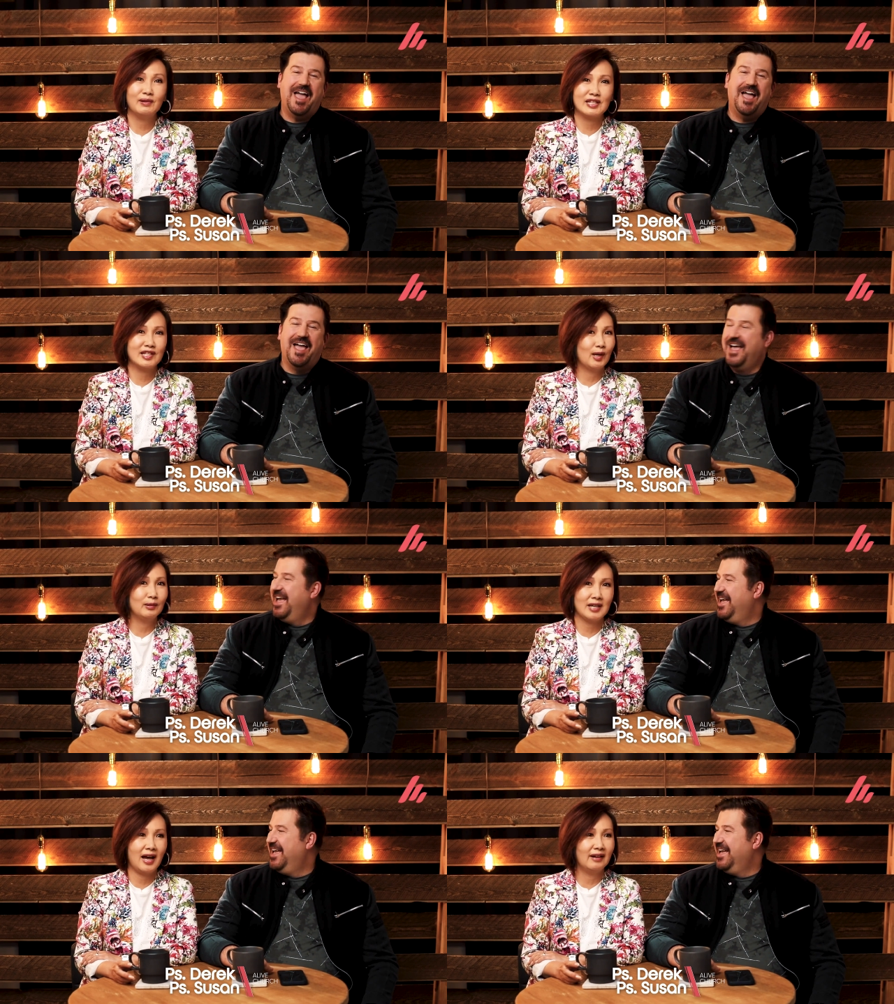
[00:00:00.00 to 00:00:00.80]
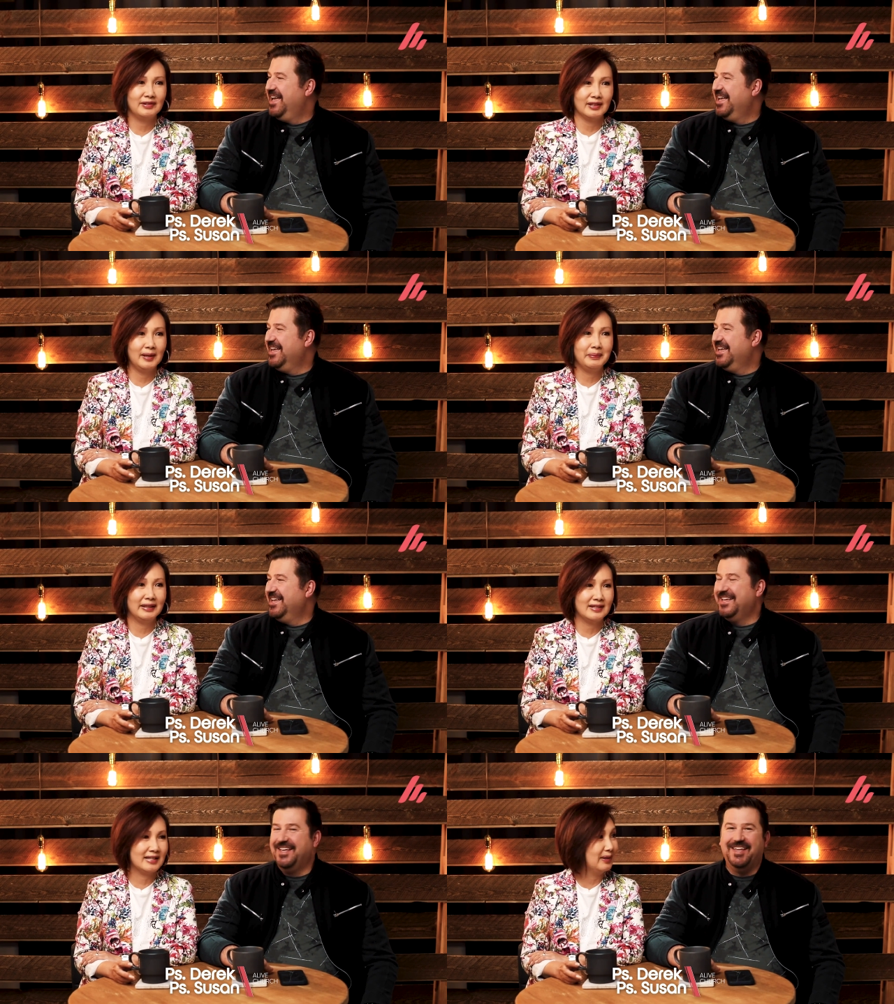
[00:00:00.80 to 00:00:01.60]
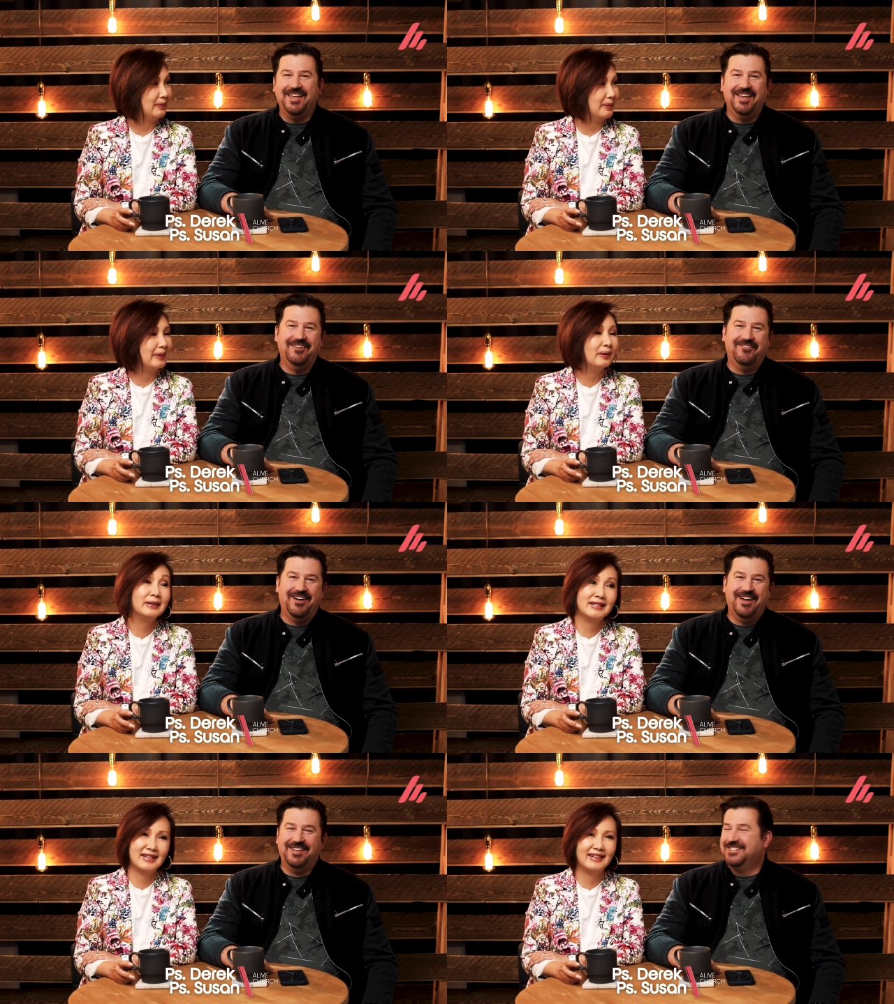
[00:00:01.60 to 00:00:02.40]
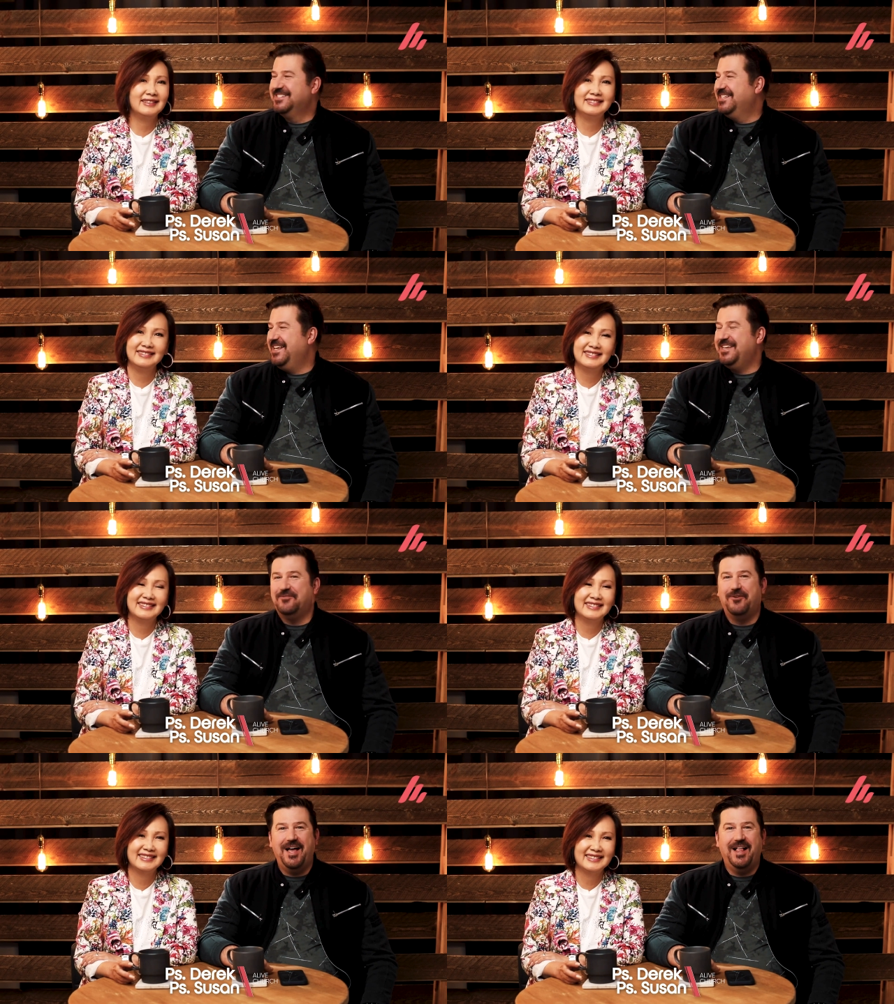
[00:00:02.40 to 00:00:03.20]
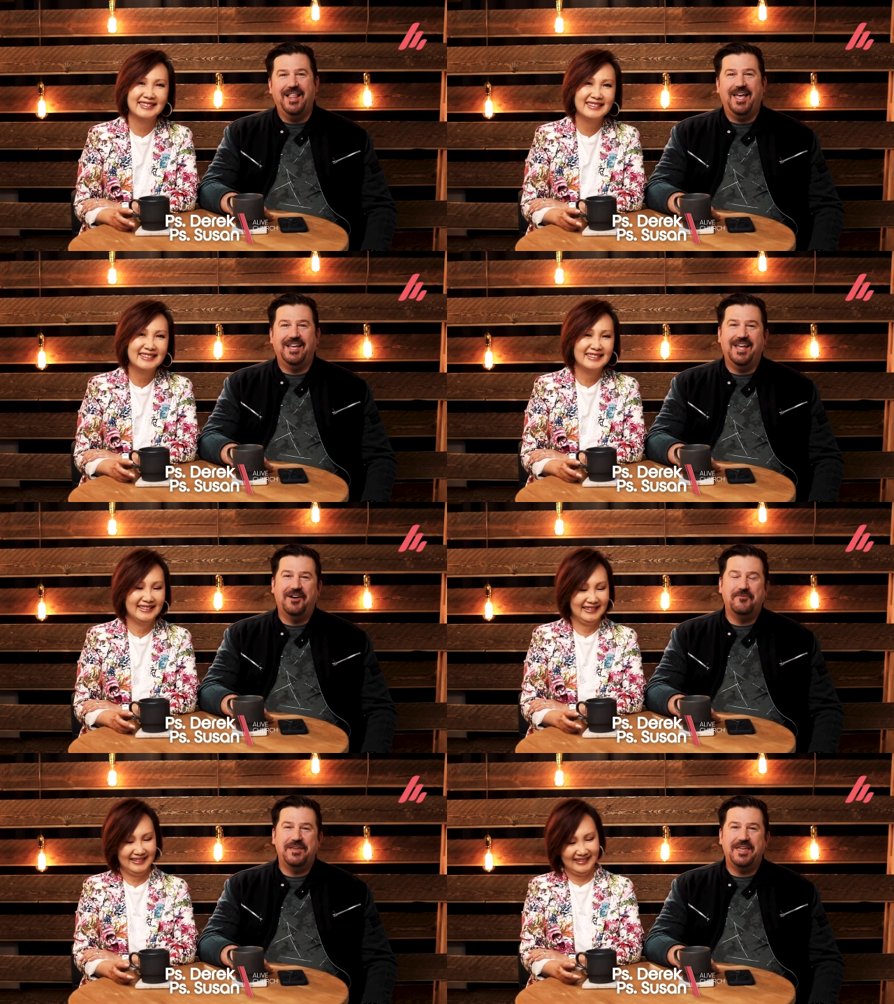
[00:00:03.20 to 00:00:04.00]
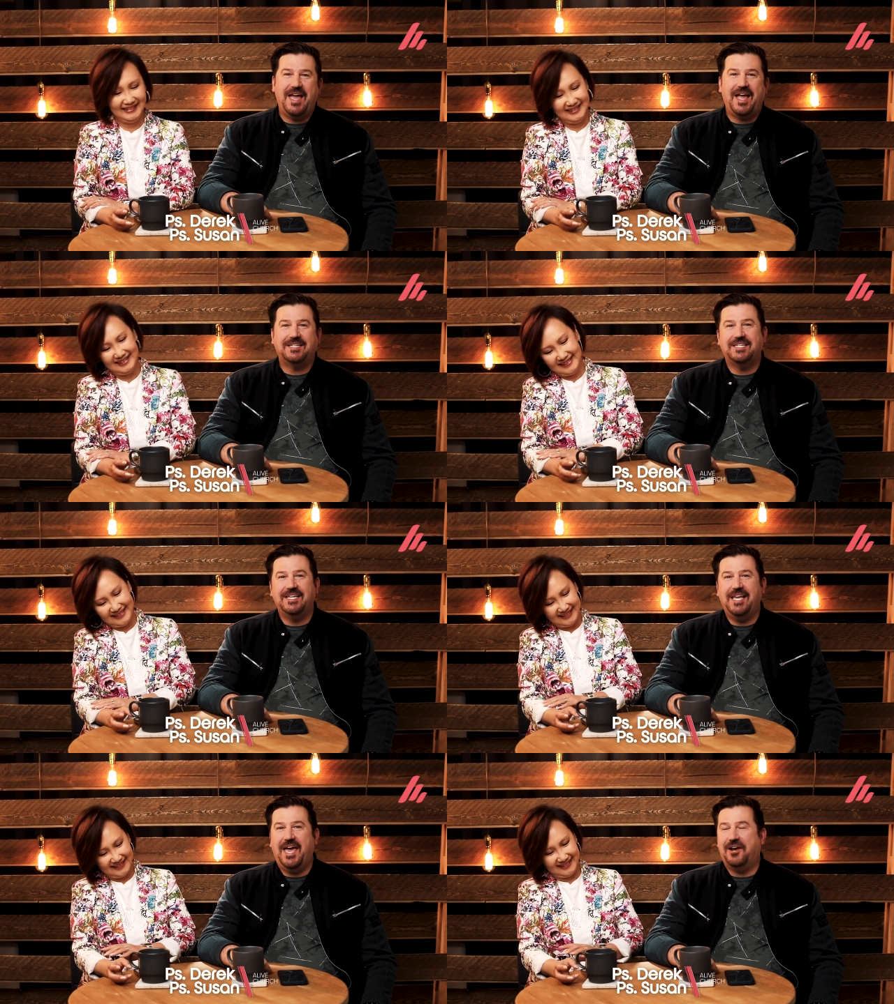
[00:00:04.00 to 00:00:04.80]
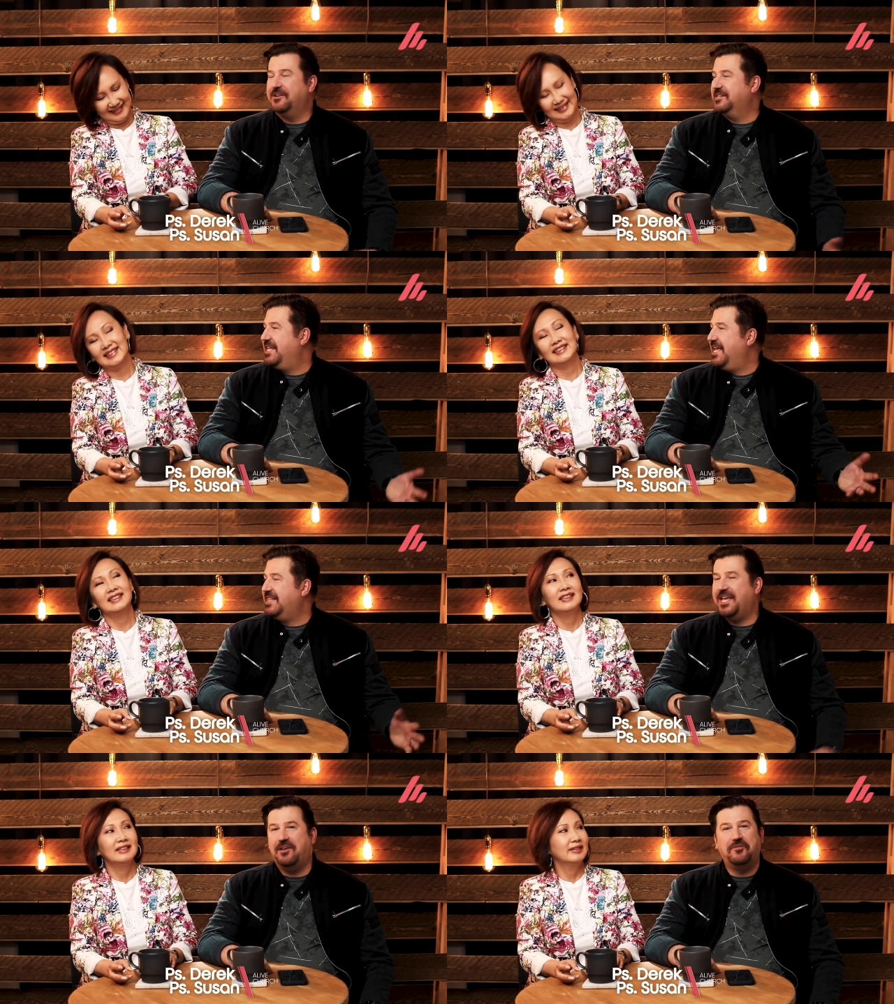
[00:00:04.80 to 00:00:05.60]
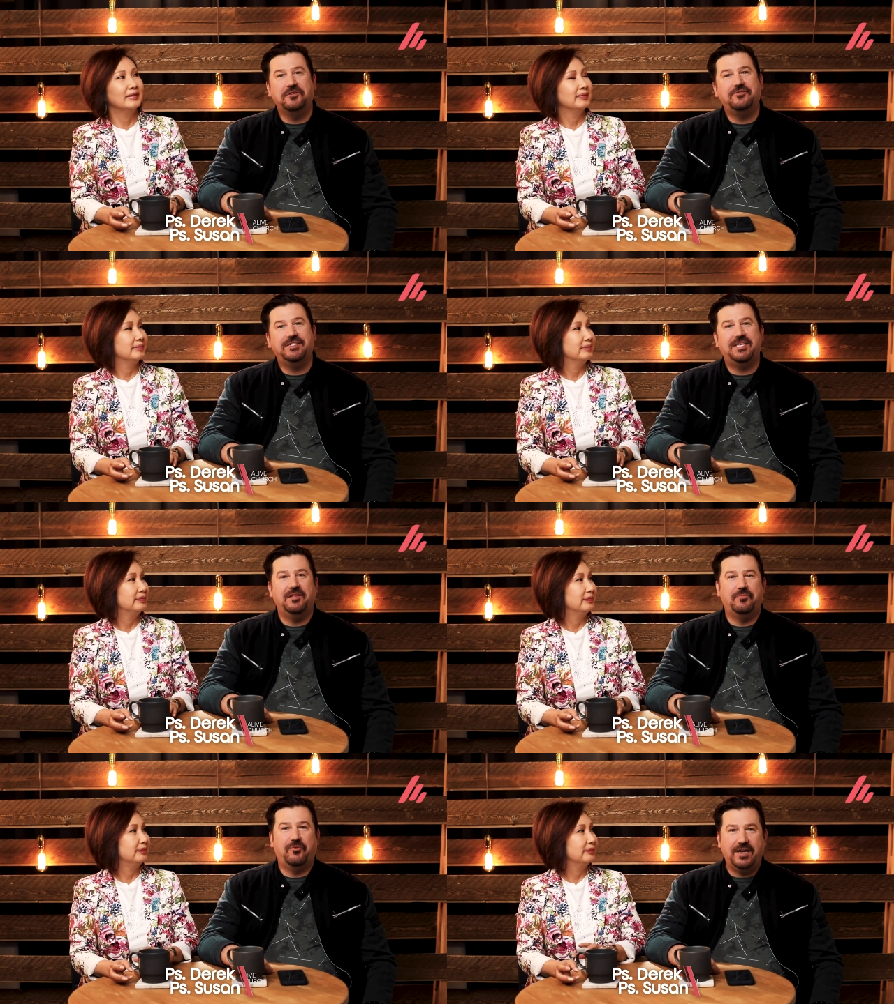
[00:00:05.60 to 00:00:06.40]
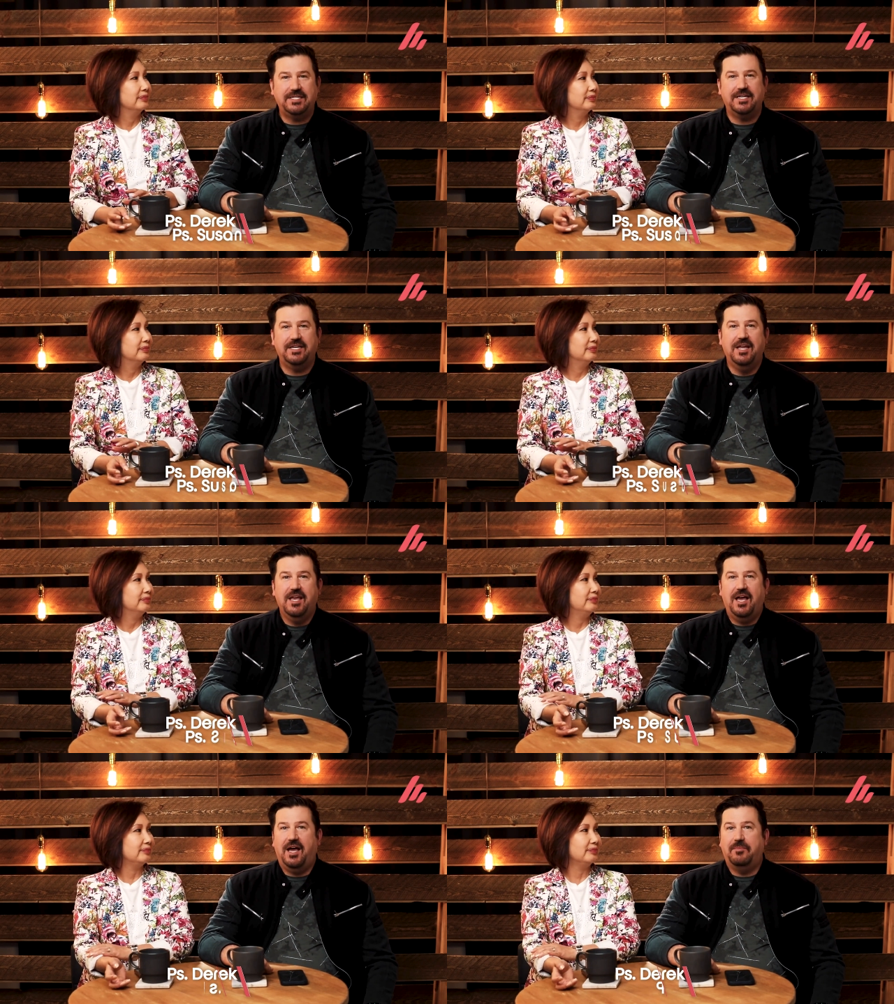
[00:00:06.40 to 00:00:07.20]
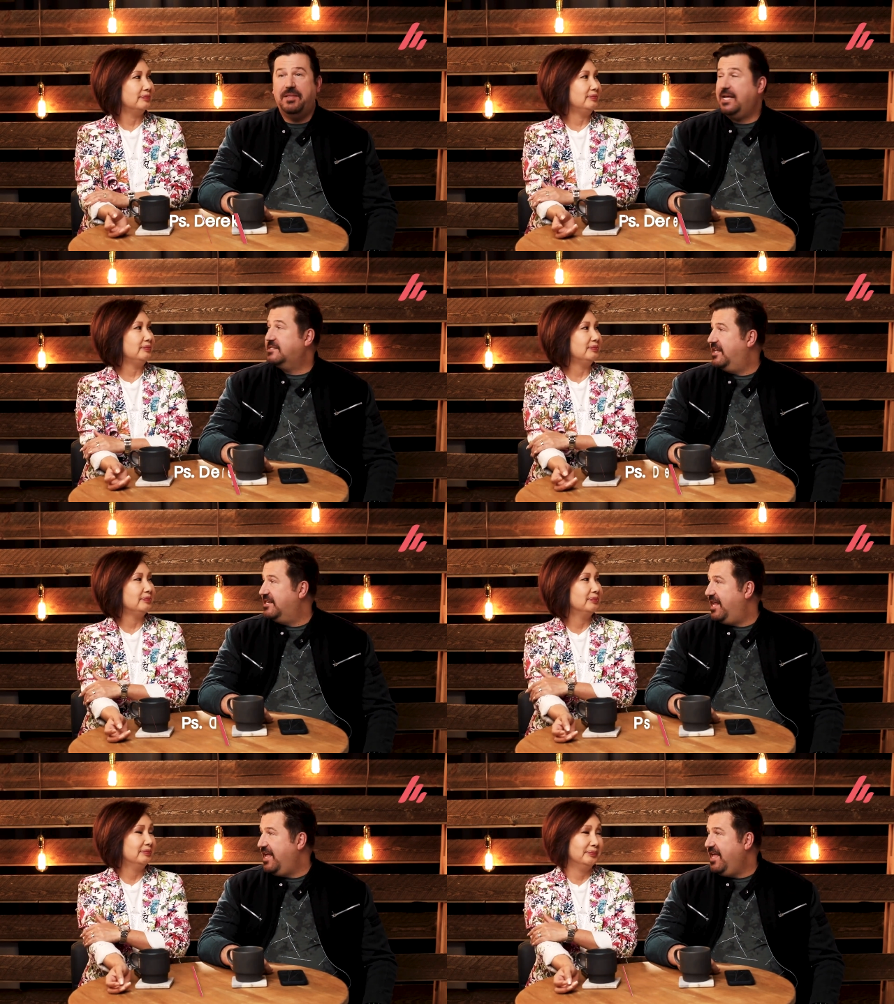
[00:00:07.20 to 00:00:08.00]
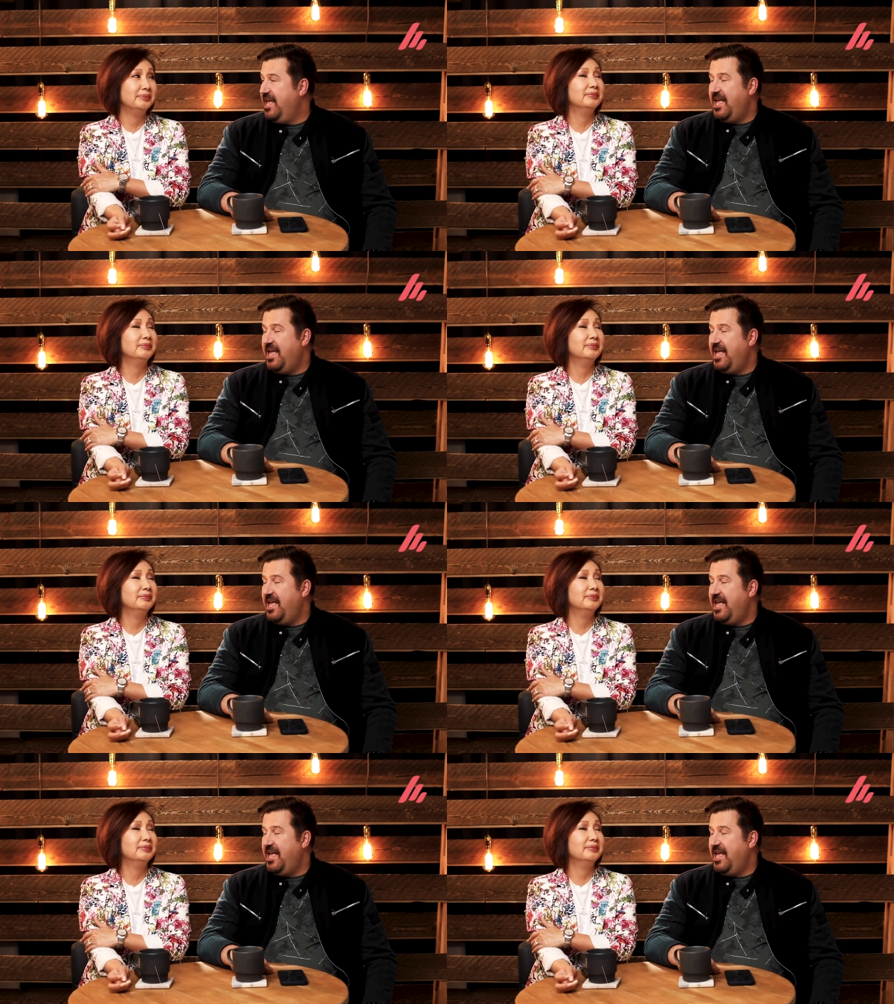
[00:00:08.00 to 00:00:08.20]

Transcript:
Speaker 1: it was so tough to keep it a secret. It was.
Speaker 2: Did it. They did well and uh, we actually had our 10th anniversary celebration um, last Sunday